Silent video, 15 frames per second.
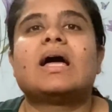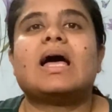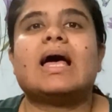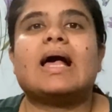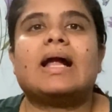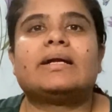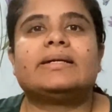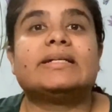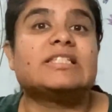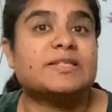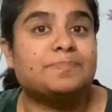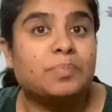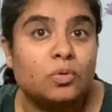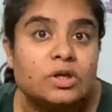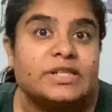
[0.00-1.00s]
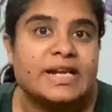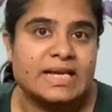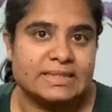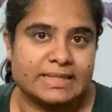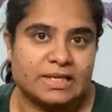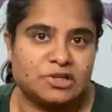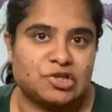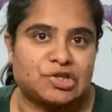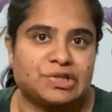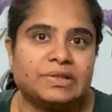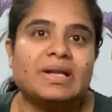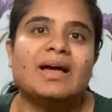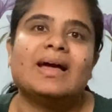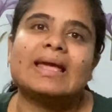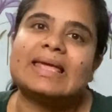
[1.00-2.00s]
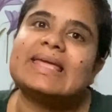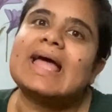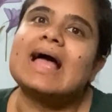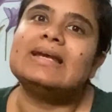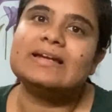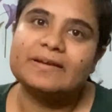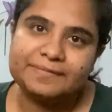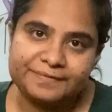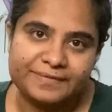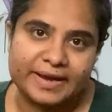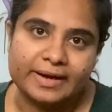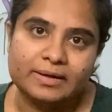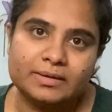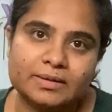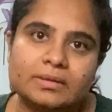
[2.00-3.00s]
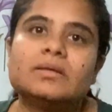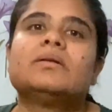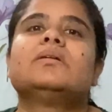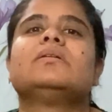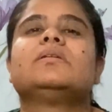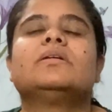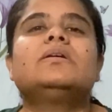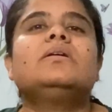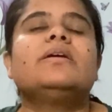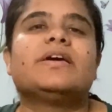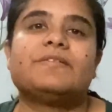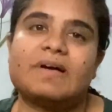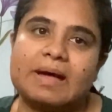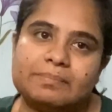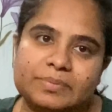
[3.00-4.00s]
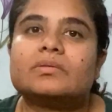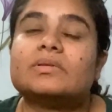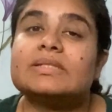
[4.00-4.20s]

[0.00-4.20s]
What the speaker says: and its polarization can affect the evaporation.